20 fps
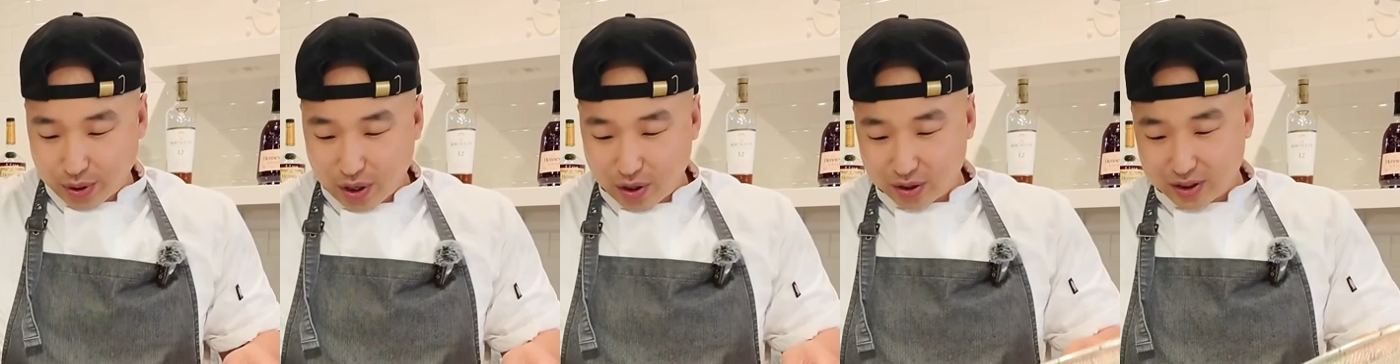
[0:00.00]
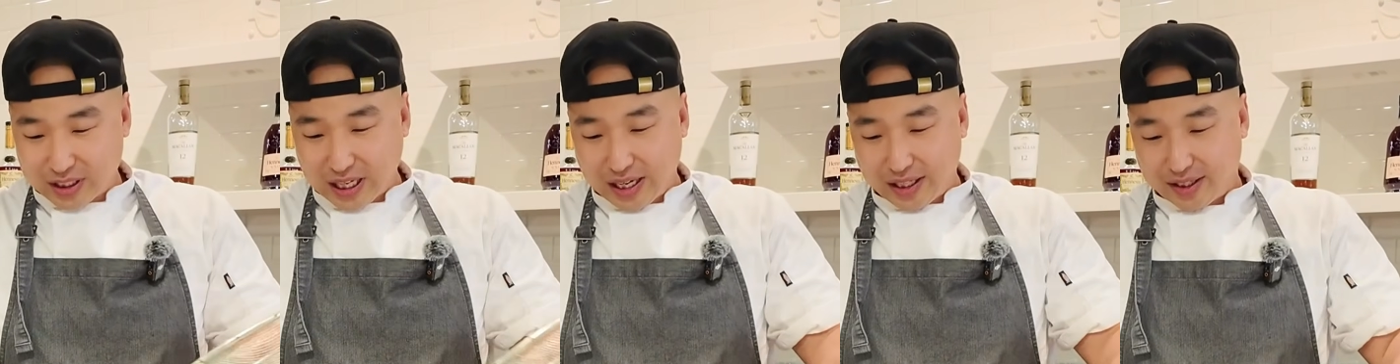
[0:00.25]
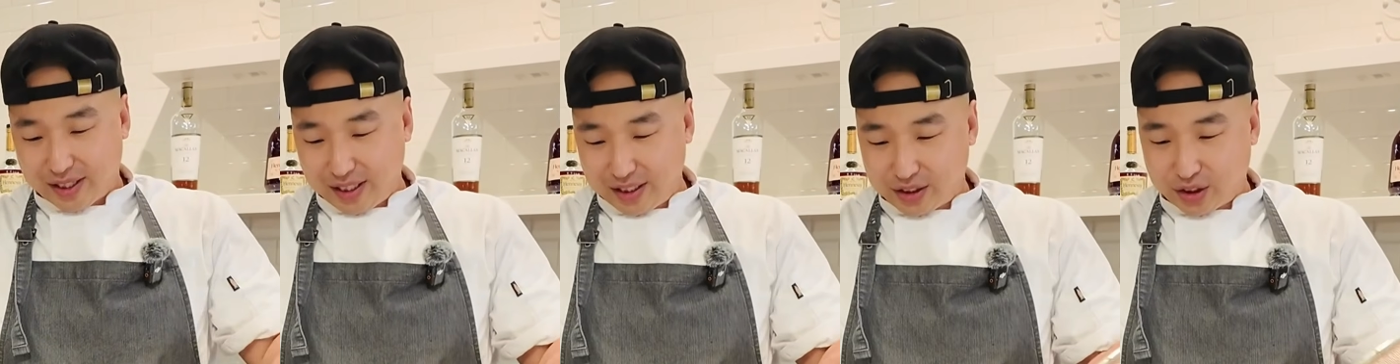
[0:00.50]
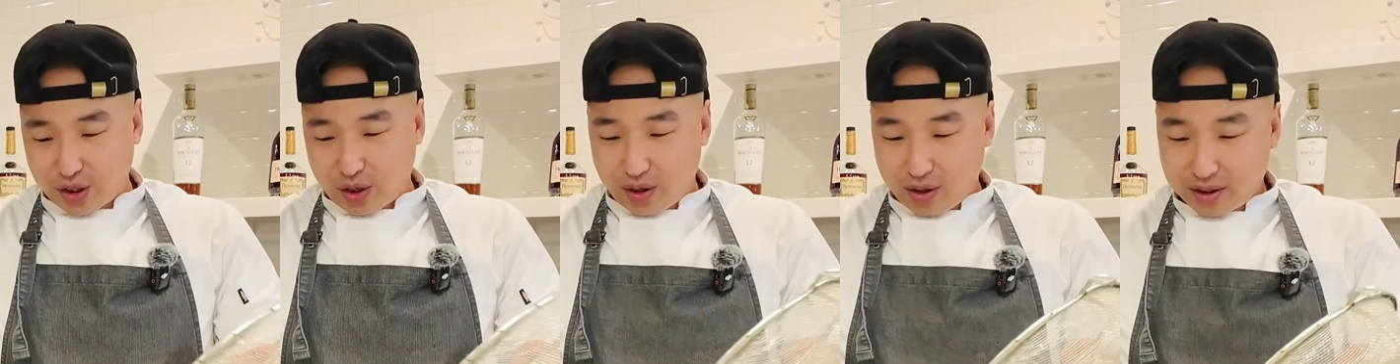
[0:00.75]
we're gonna take these
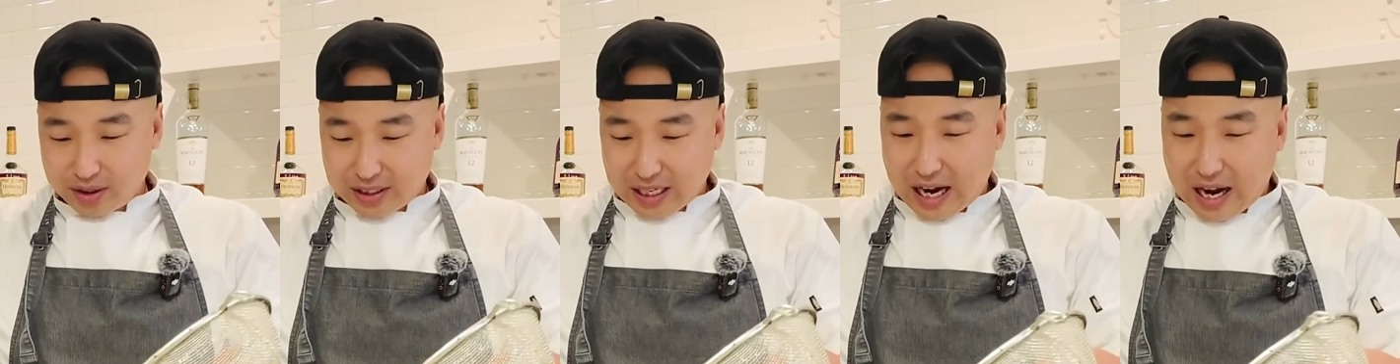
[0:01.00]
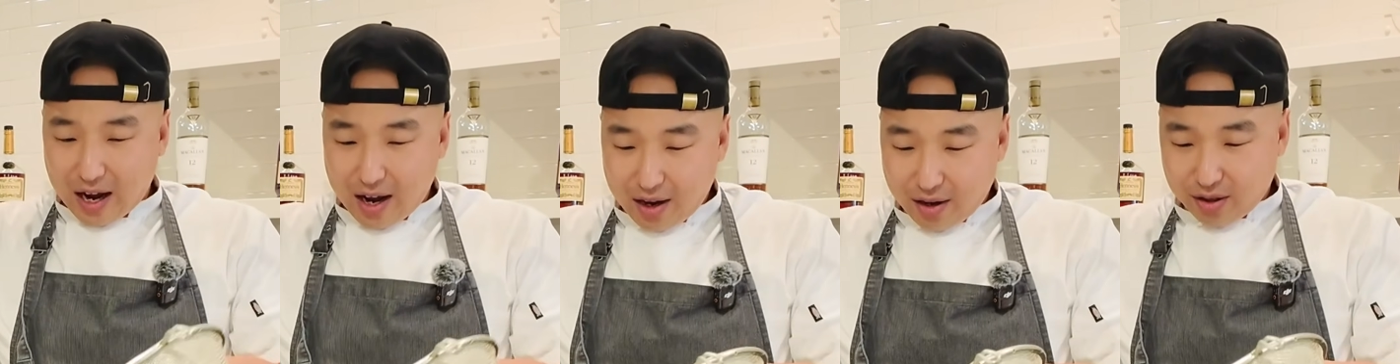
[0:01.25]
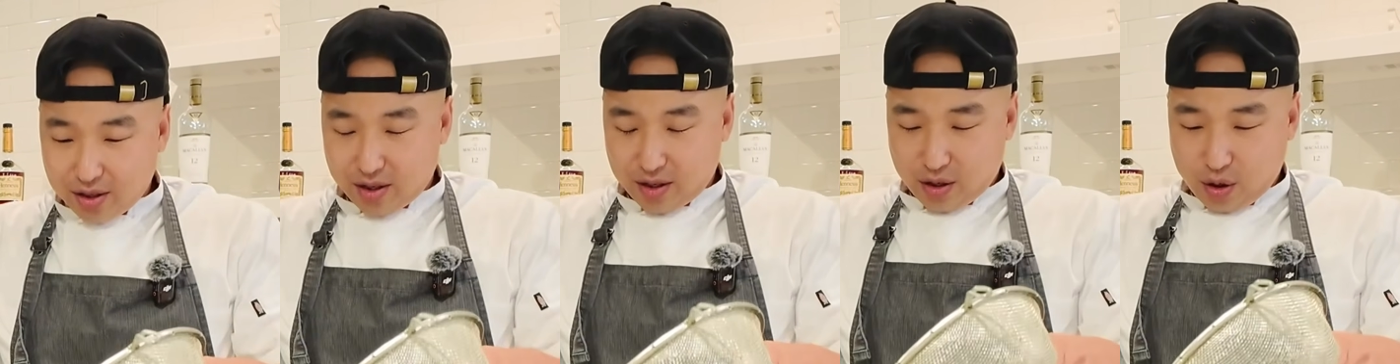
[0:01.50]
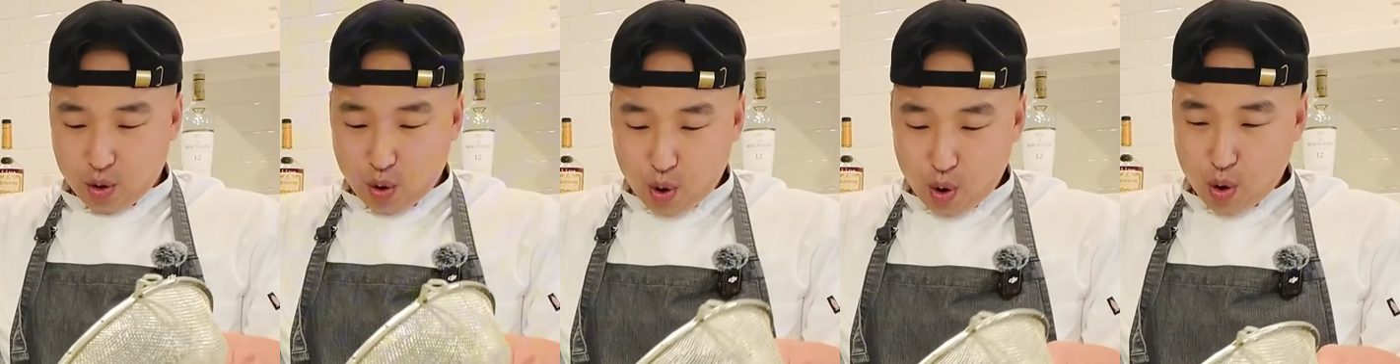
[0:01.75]
Johns out.
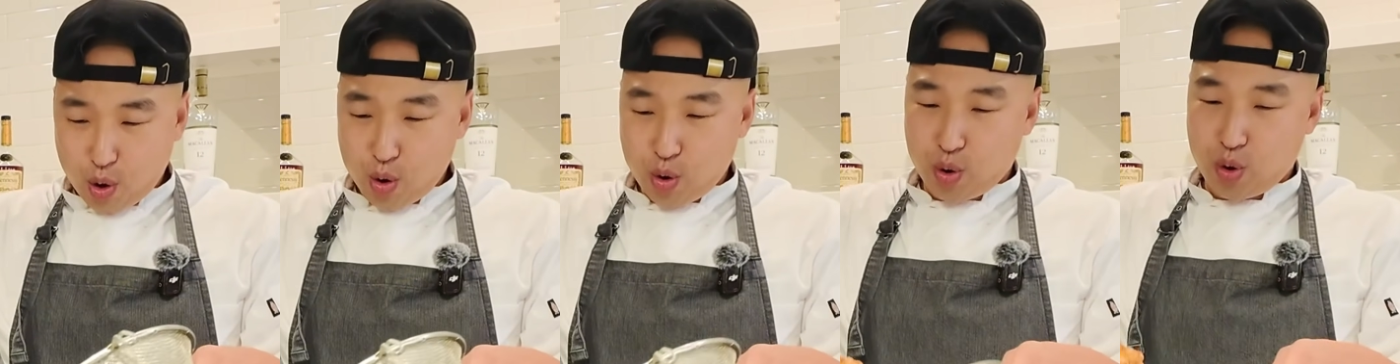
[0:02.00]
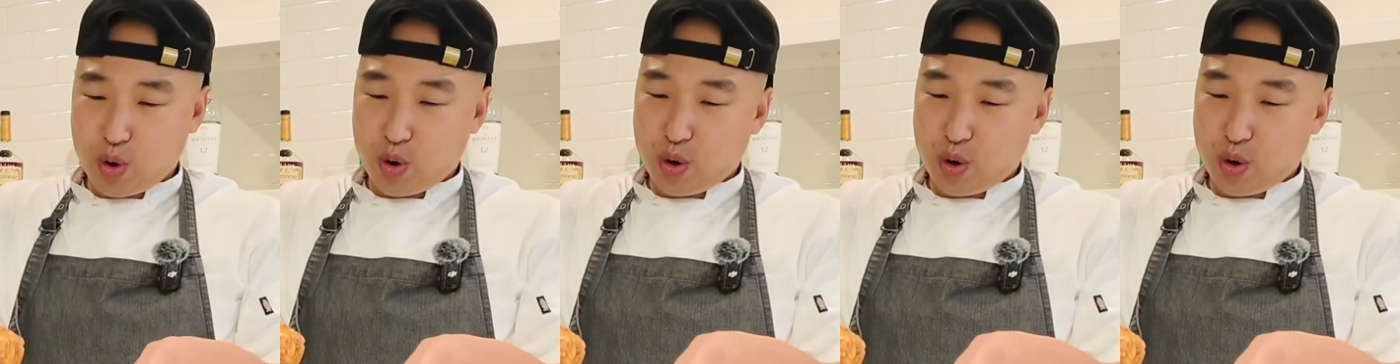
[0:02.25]
Ooh,